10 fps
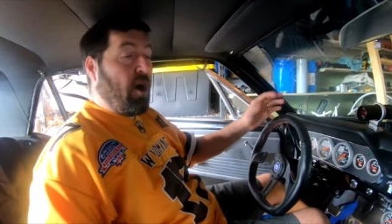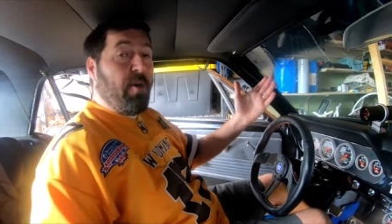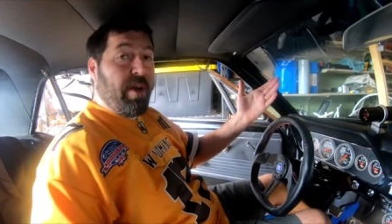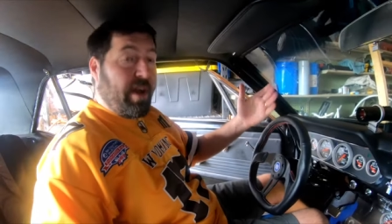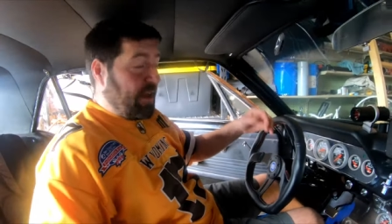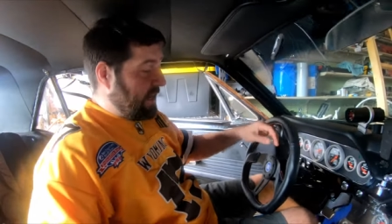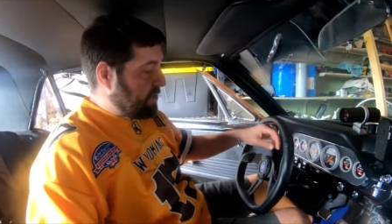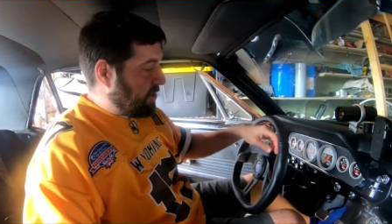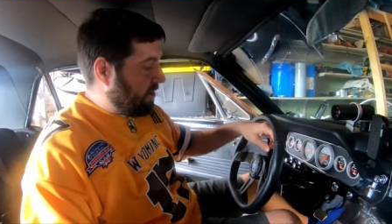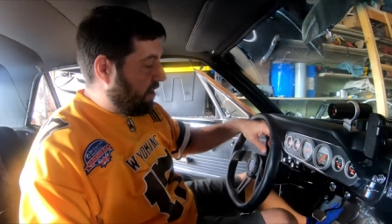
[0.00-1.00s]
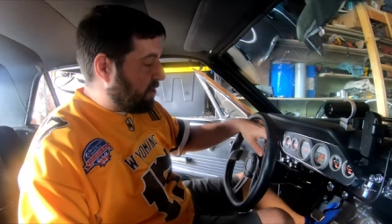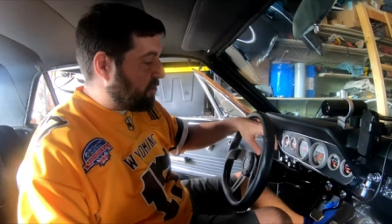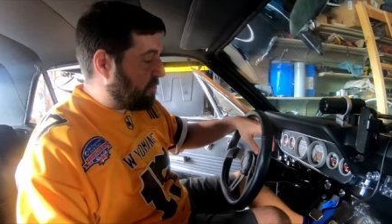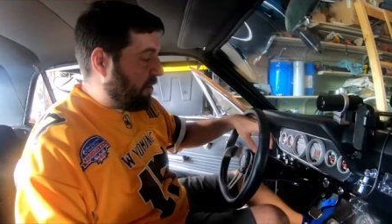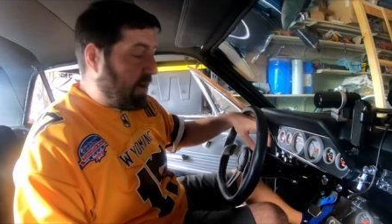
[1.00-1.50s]
Oh, and I actually
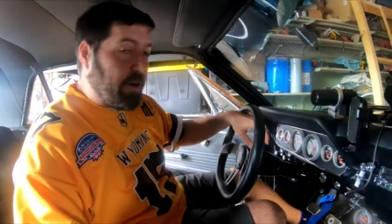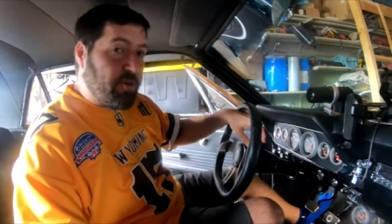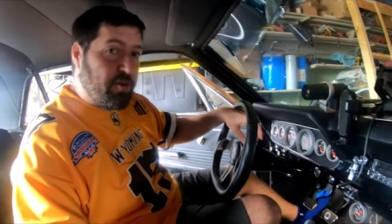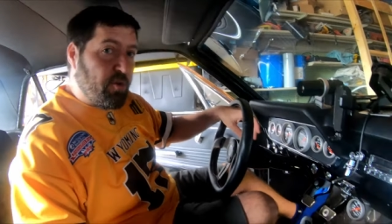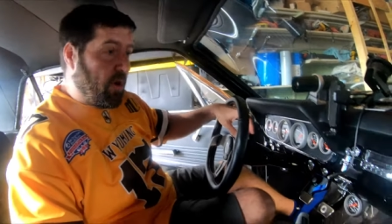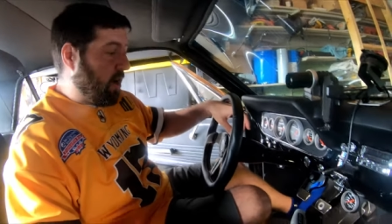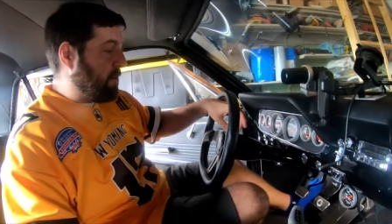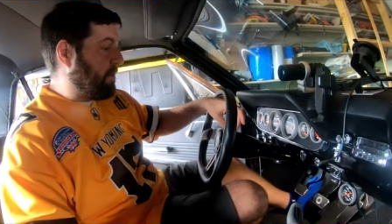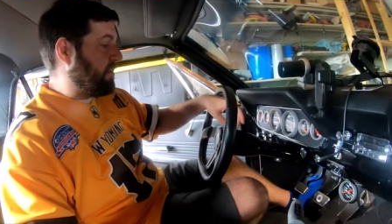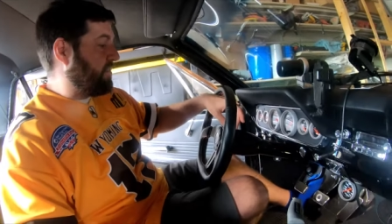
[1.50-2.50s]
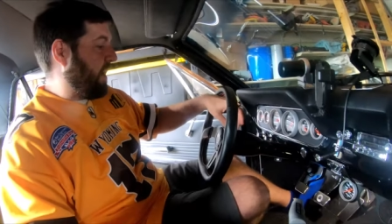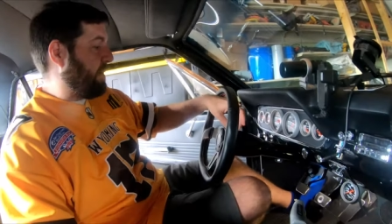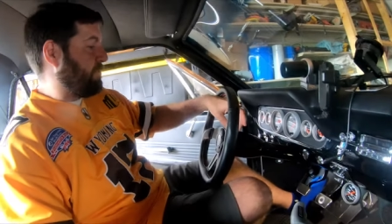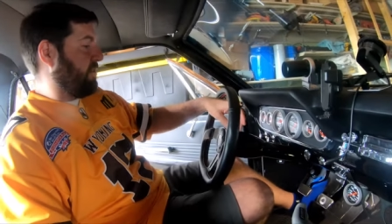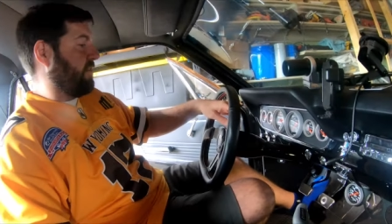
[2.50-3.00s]
also bought a new hub
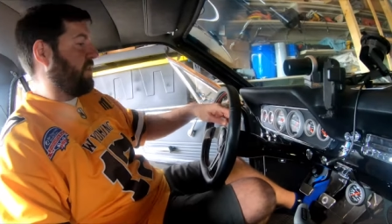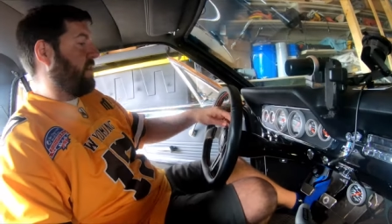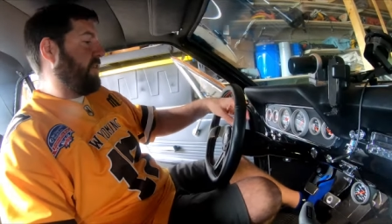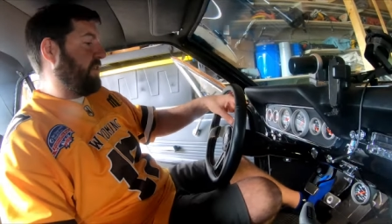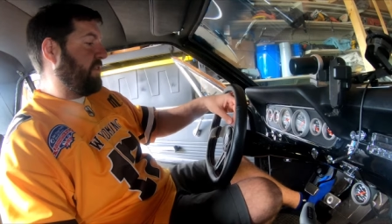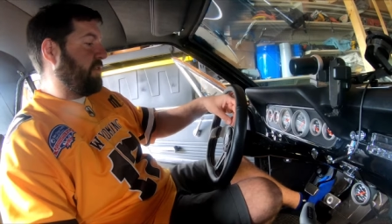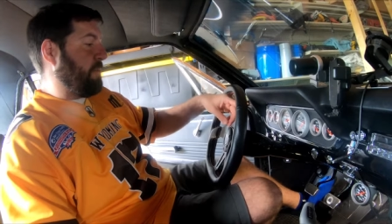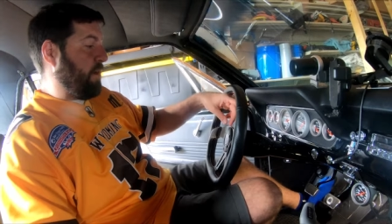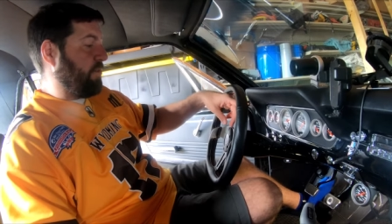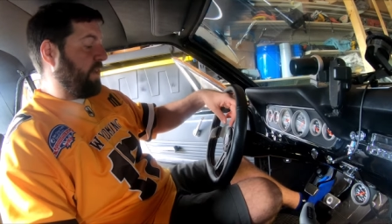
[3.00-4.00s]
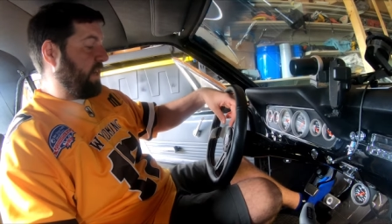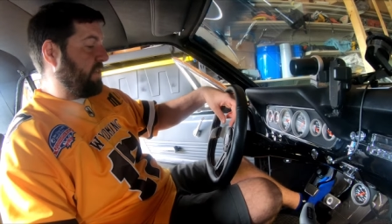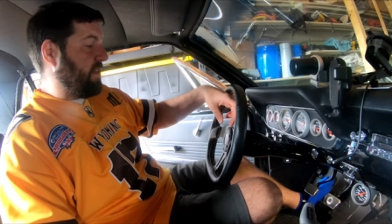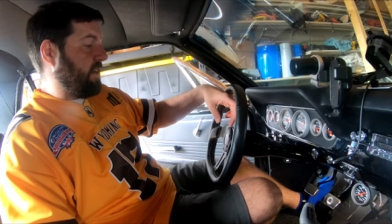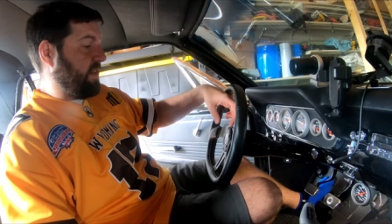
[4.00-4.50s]
adapter. This is about, like I
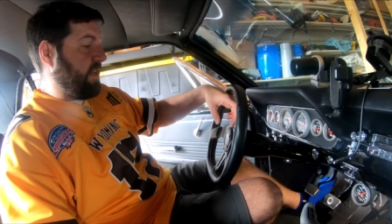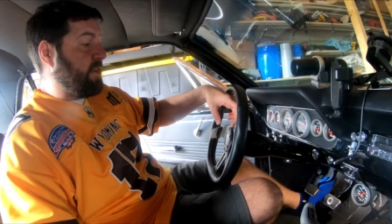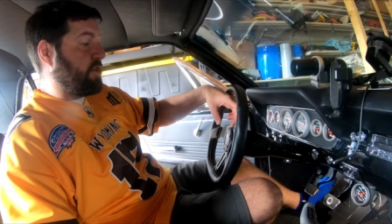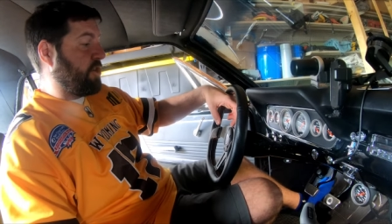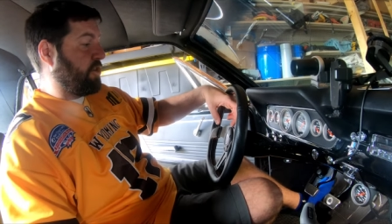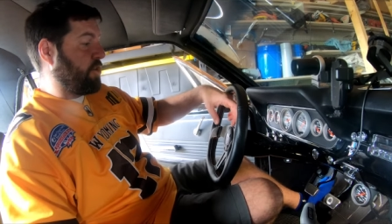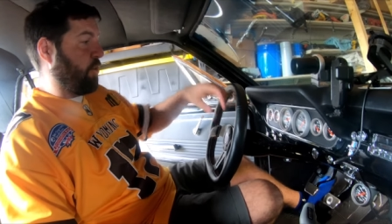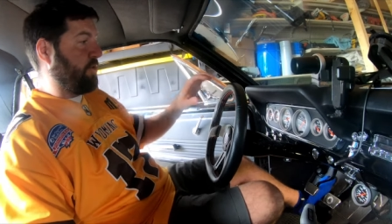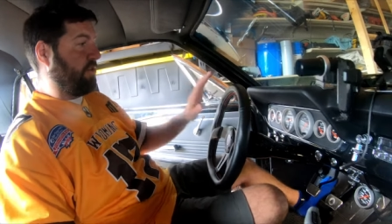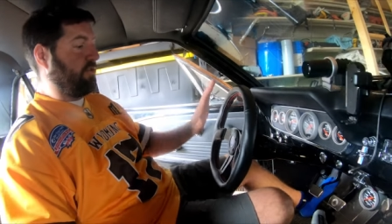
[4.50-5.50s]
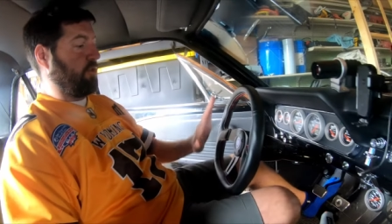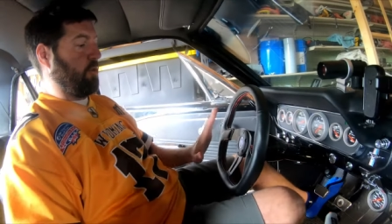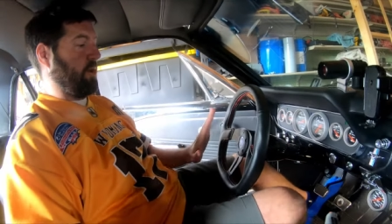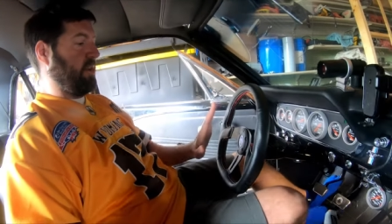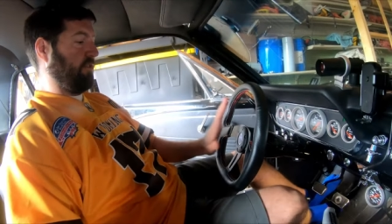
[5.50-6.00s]
said, an inch shorter,
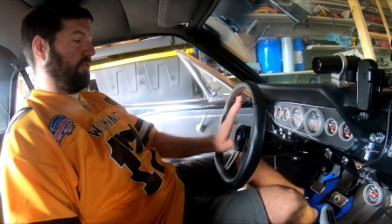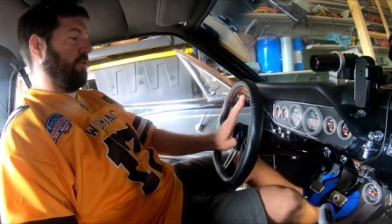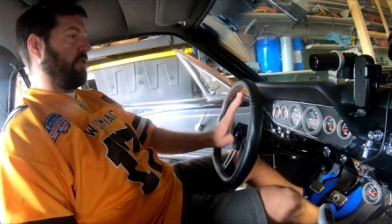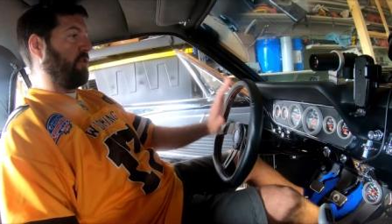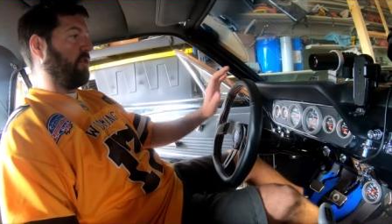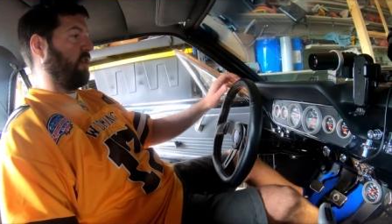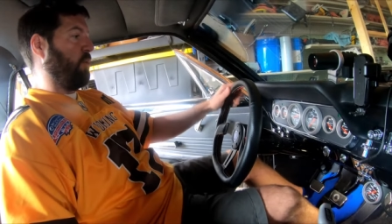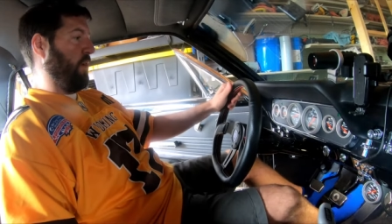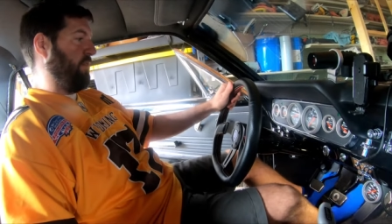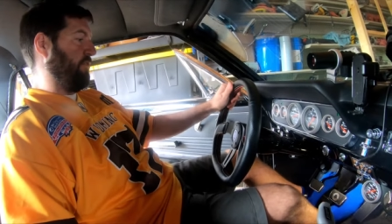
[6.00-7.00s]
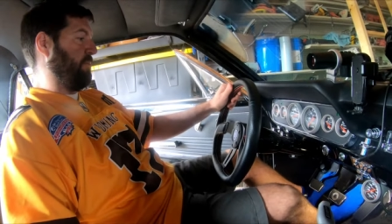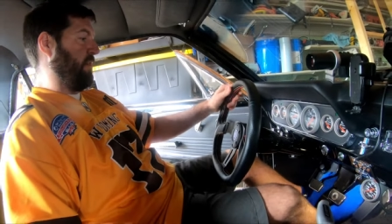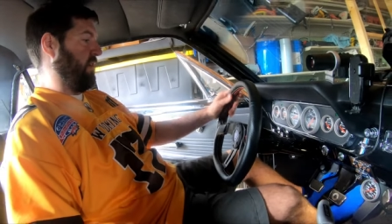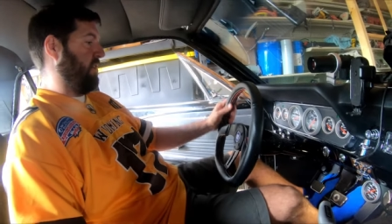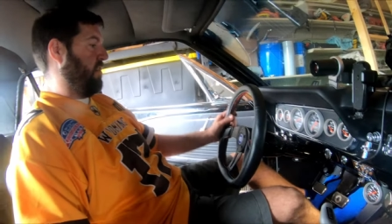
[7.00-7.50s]
so it is further away from
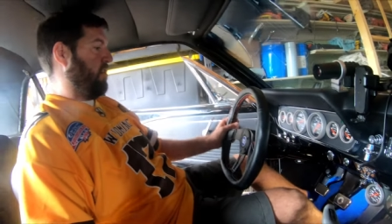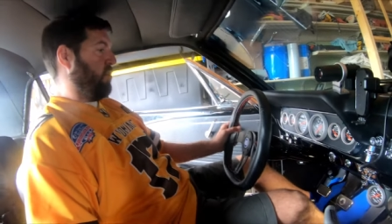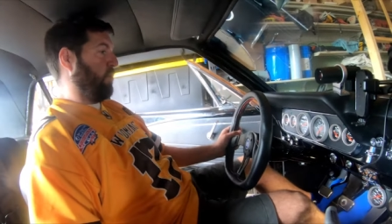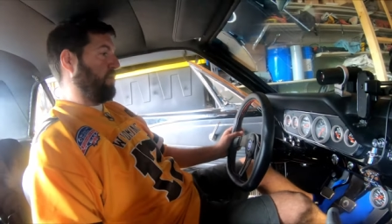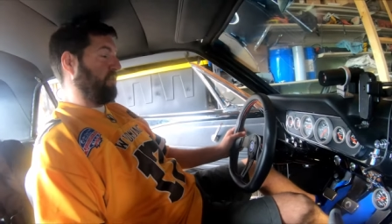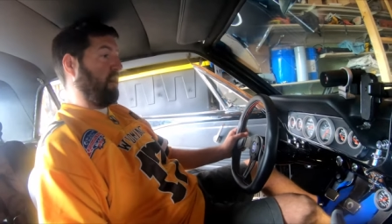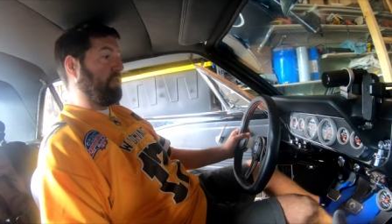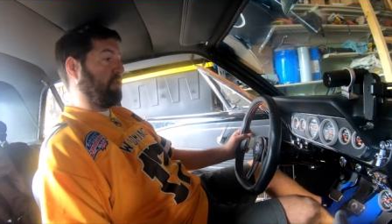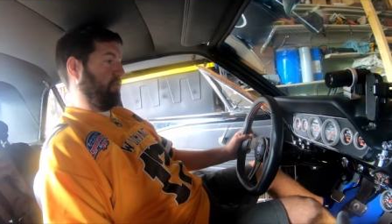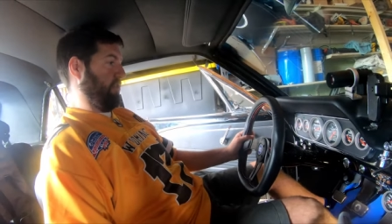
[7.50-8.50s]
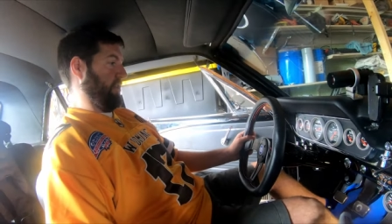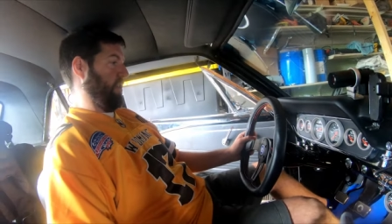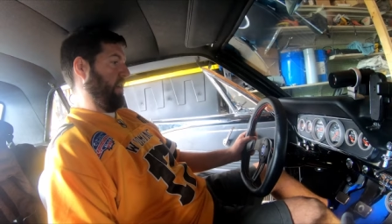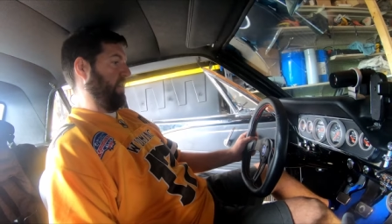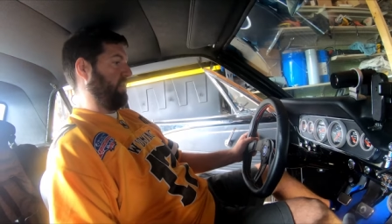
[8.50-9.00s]
me, which is also really
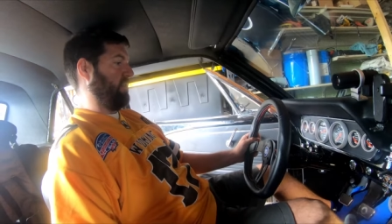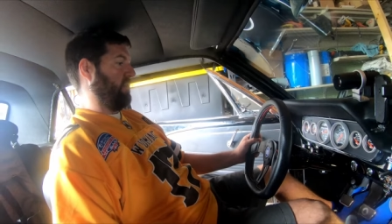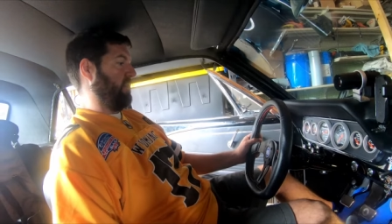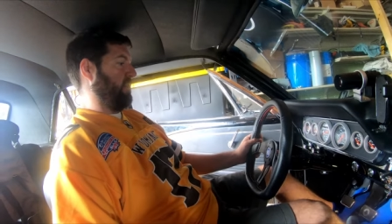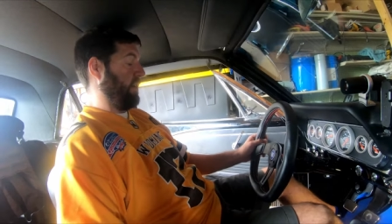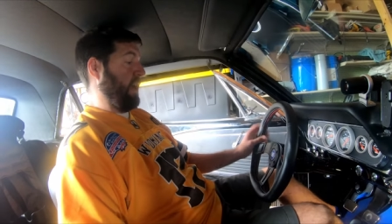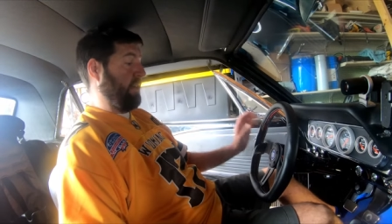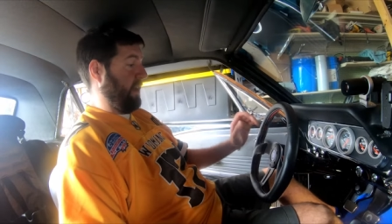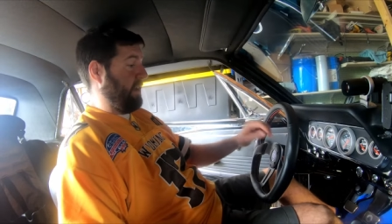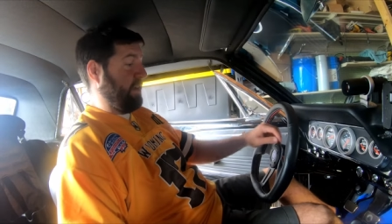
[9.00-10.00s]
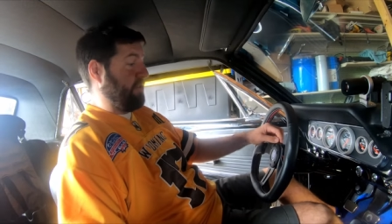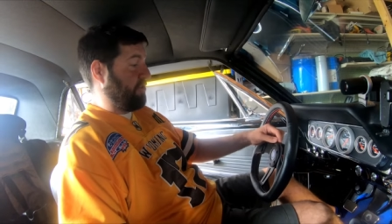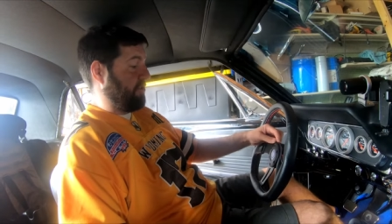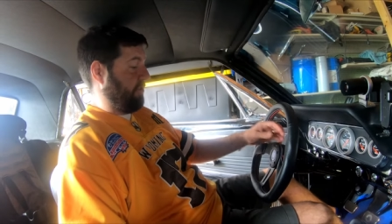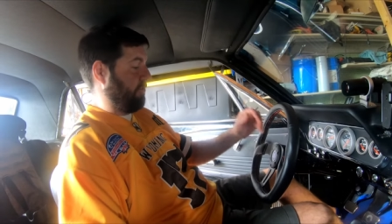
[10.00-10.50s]
nice. Again, that
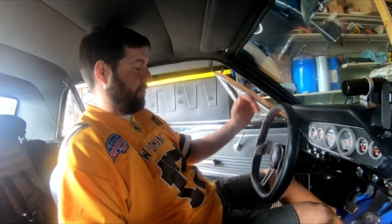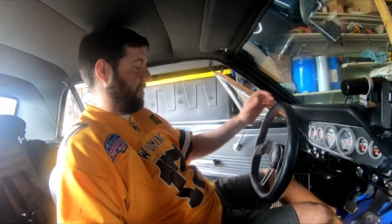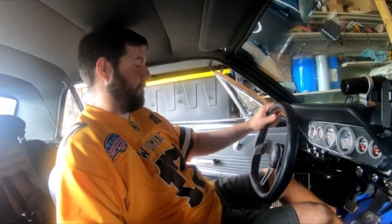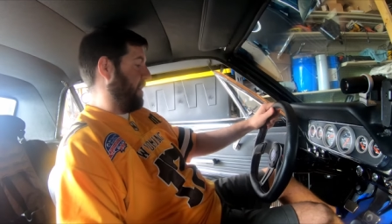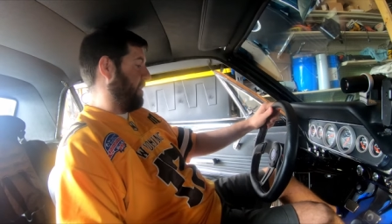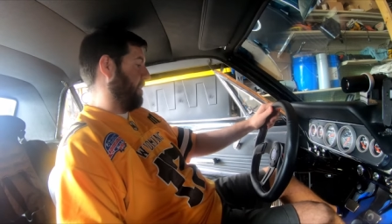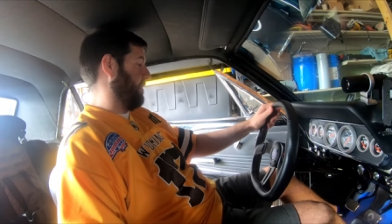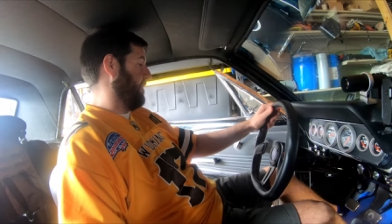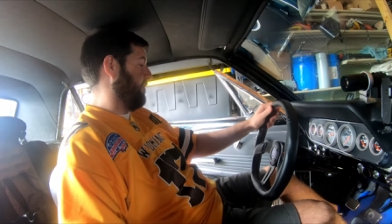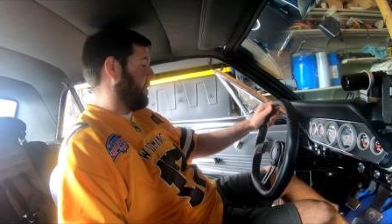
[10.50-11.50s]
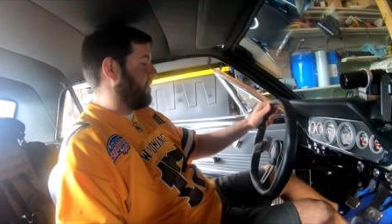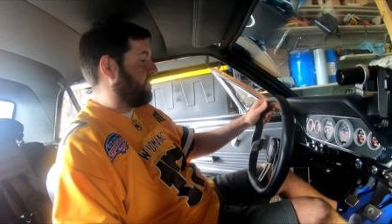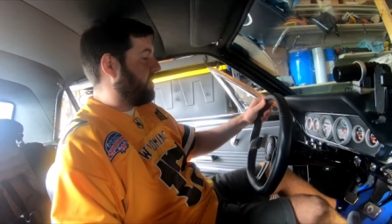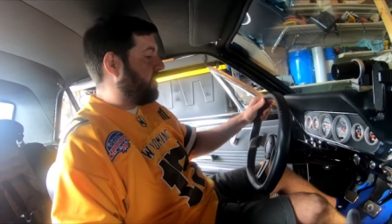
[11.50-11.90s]
inch just really made a difference.